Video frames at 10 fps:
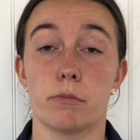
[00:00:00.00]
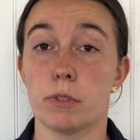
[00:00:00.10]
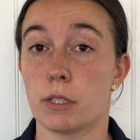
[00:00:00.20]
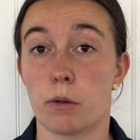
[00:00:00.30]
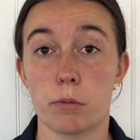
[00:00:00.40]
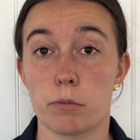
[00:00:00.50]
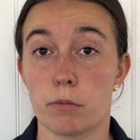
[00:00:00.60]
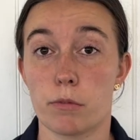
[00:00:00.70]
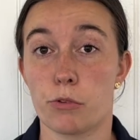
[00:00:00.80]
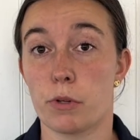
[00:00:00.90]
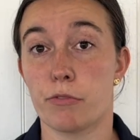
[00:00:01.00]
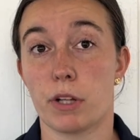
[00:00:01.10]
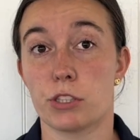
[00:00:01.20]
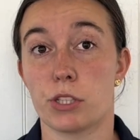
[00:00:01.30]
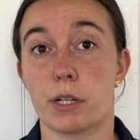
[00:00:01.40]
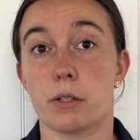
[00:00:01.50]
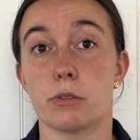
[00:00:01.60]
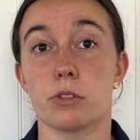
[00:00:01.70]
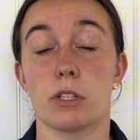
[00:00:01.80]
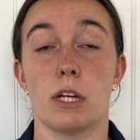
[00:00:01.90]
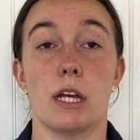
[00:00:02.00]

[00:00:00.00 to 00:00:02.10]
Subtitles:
3 fletched arrows,